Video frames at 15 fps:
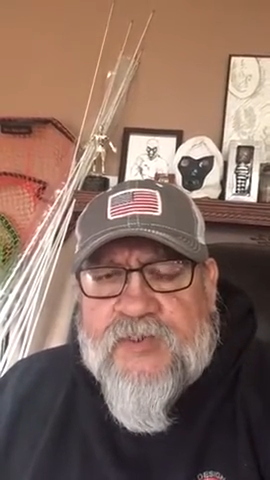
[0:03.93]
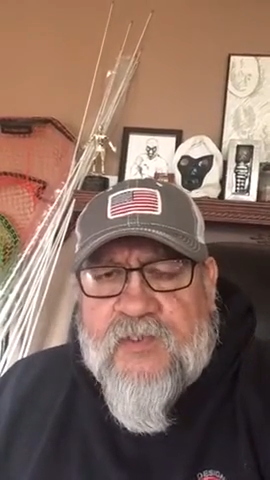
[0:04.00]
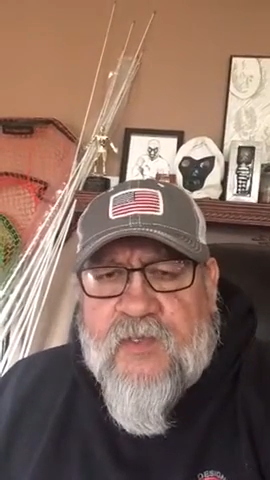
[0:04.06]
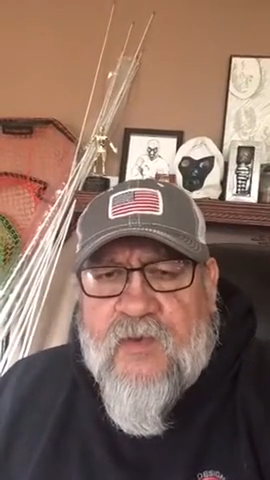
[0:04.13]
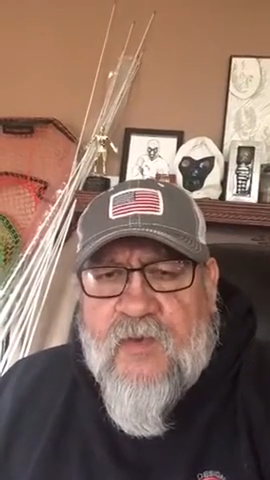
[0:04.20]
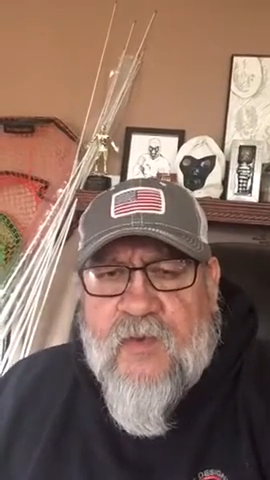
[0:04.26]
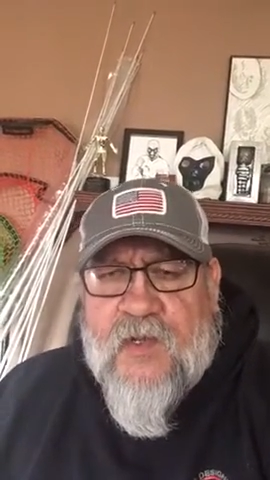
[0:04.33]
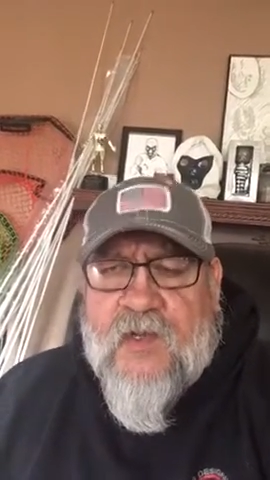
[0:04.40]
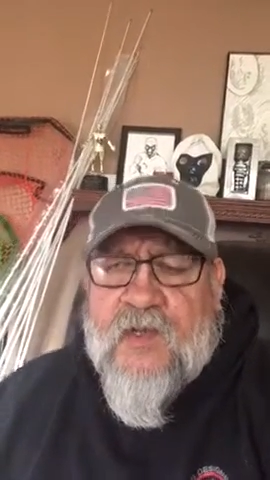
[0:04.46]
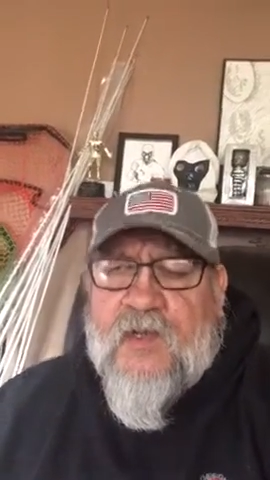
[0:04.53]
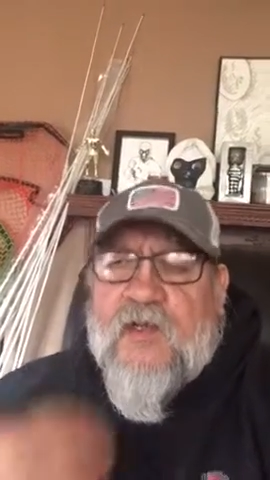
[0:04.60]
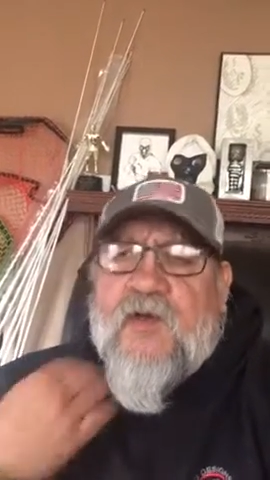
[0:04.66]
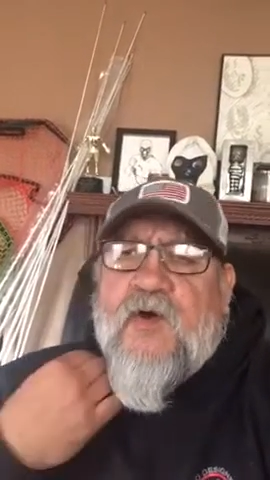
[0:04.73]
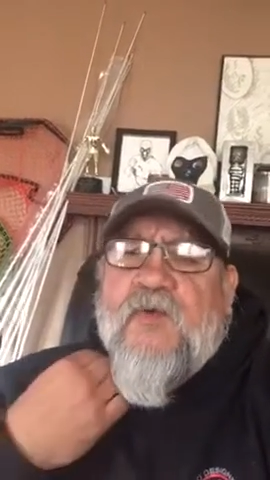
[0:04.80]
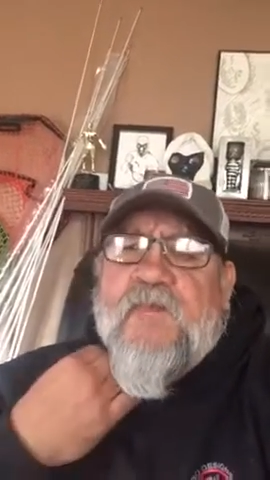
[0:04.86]
You know,
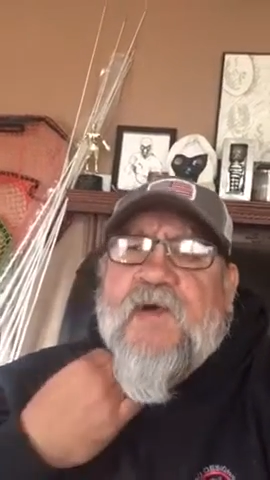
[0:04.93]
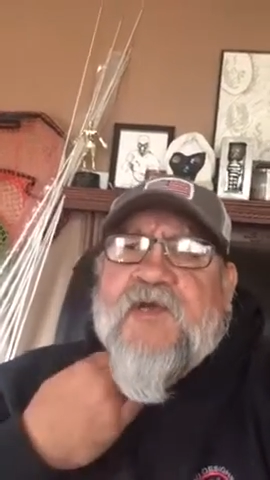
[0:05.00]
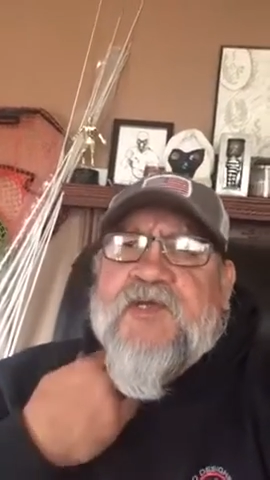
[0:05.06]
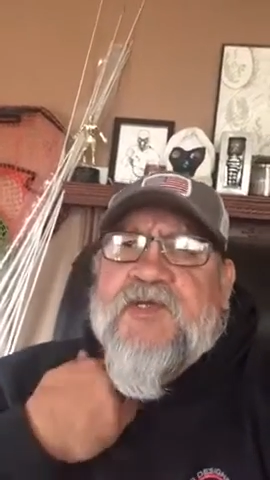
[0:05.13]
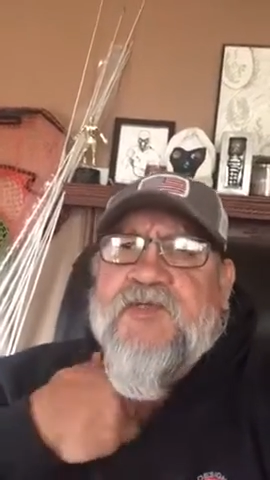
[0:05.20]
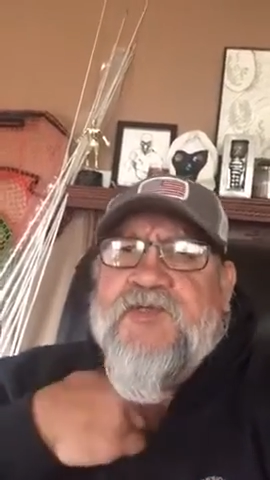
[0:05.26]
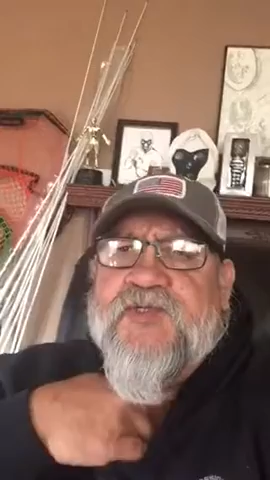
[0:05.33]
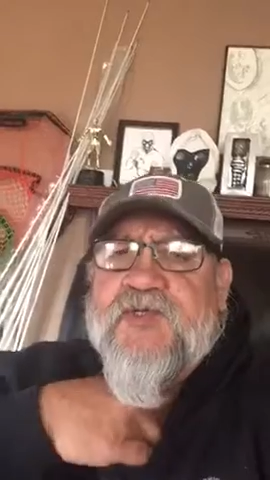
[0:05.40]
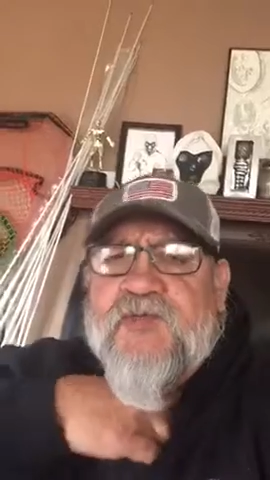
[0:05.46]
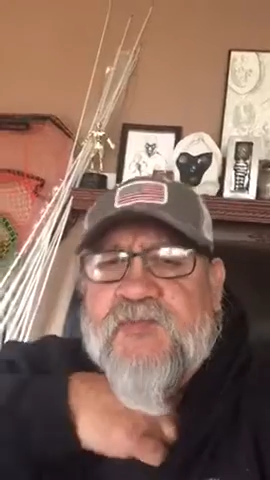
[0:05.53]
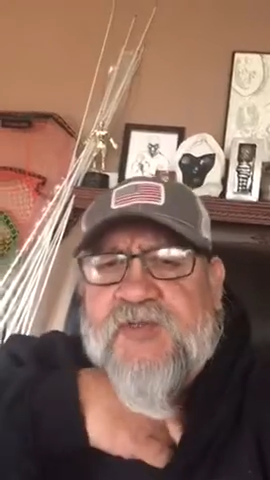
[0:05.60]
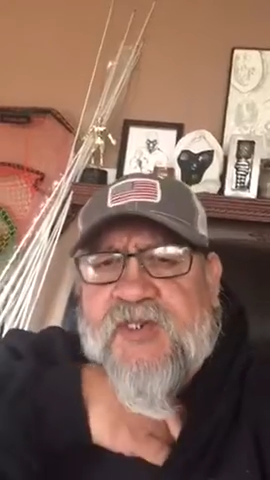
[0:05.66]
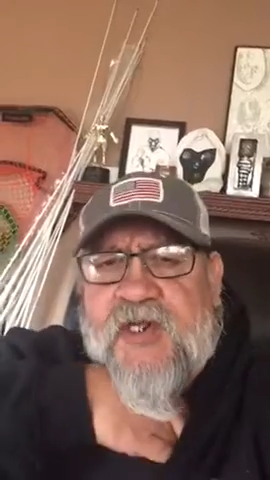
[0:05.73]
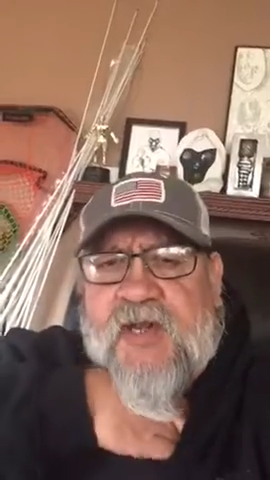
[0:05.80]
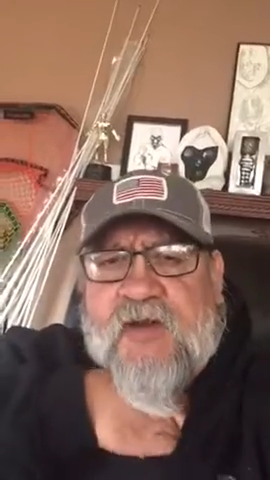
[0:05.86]
on my YouTube
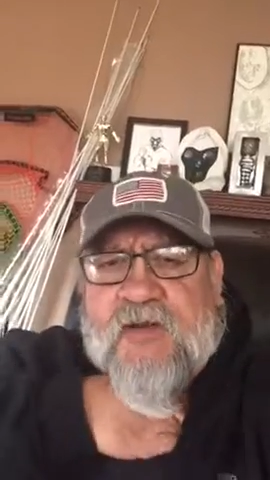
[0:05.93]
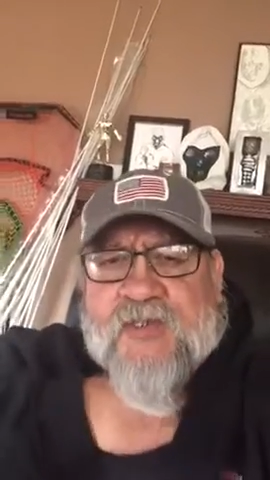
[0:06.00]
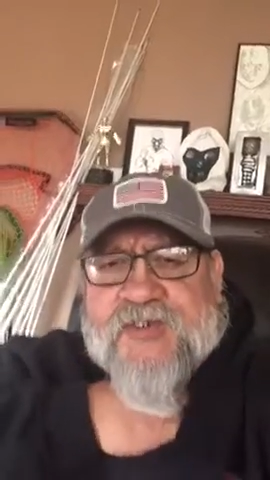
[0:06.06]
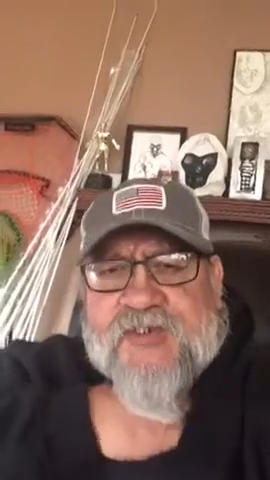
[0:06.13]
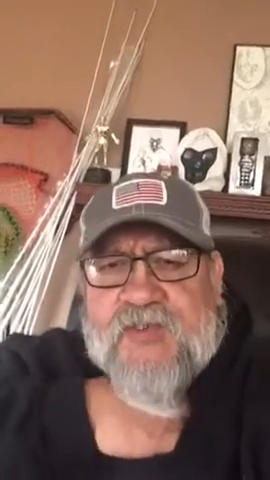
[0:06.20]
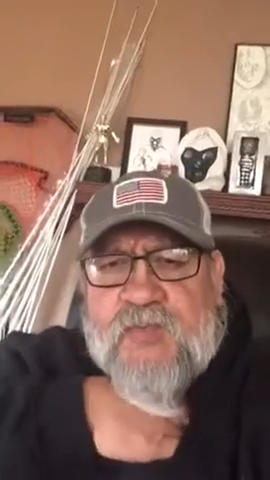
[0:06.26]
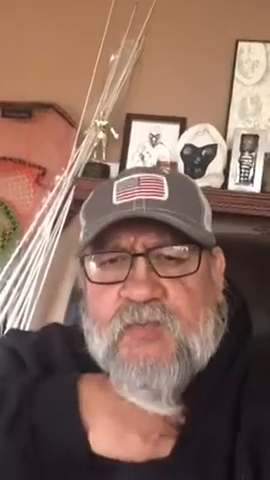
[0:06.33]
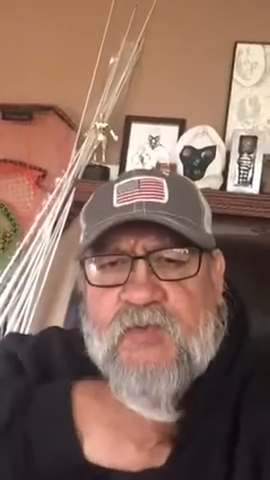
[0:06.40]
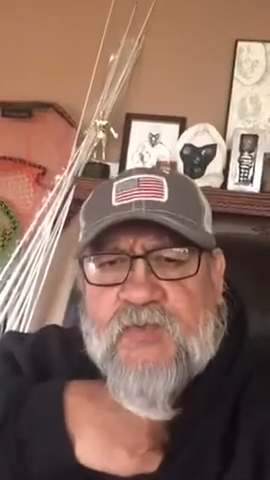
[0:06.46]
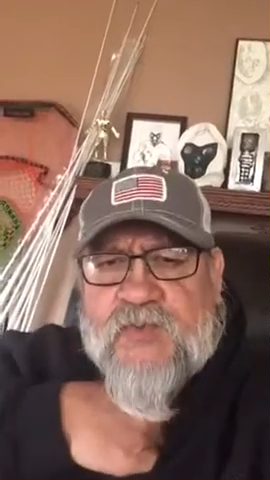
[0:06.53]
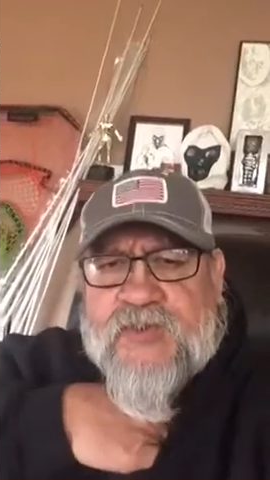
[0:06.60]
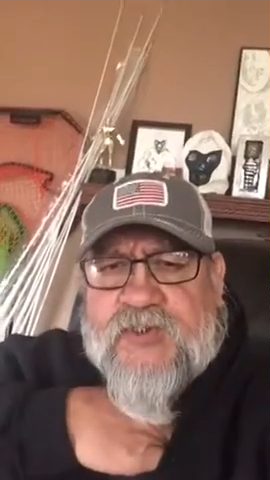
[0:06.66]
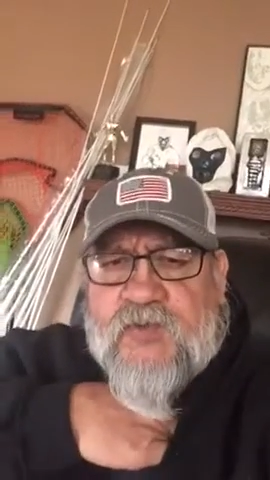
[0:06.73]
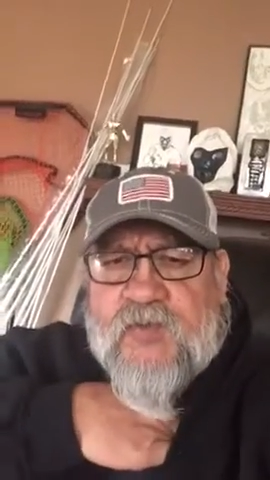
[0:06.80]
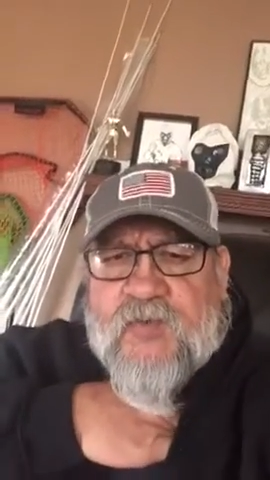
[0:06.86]
channel, I said we
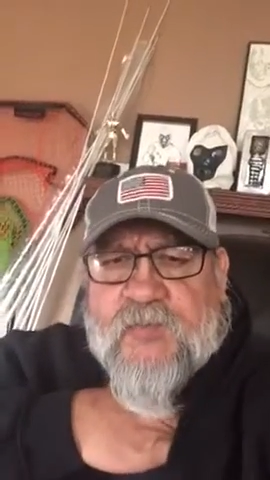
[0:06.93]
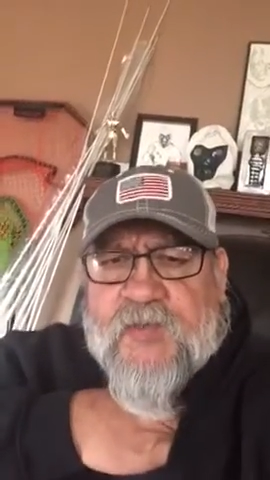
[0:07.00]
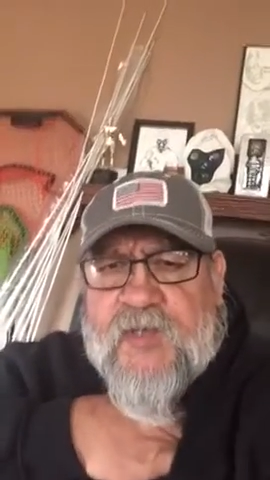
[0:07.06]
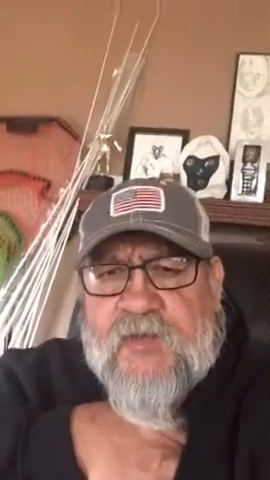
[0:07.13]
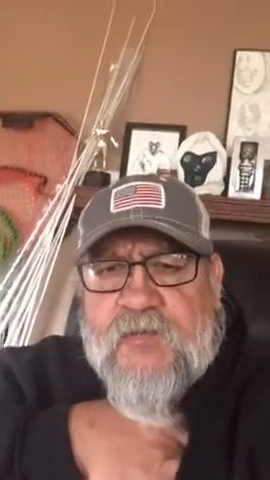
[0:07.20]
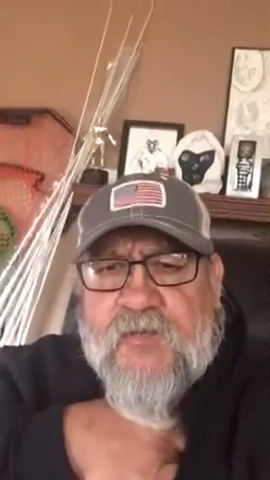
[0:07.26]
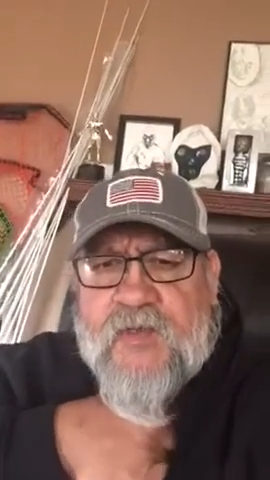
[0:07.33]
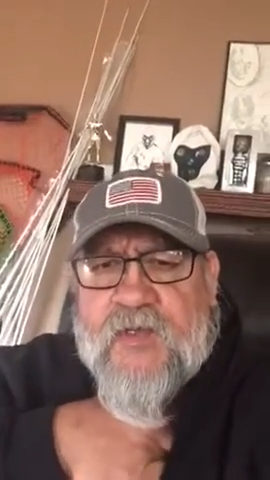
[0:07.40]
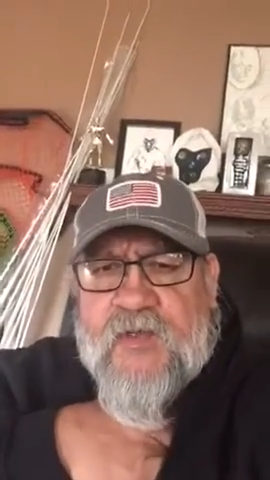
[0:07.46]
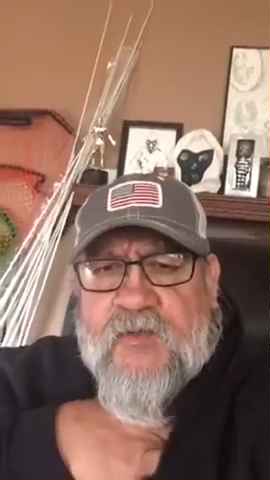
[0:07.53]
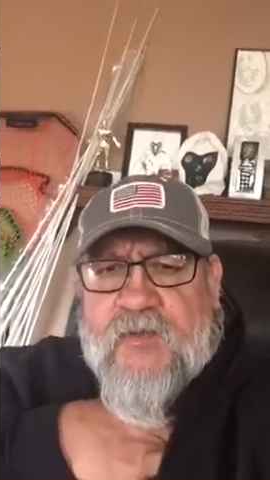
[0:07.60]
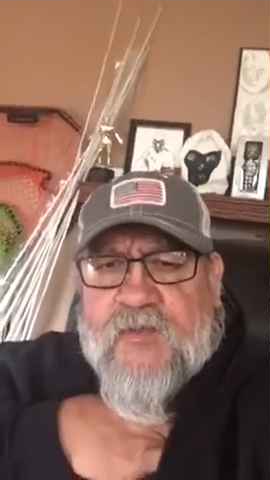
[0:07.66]
was going to be real.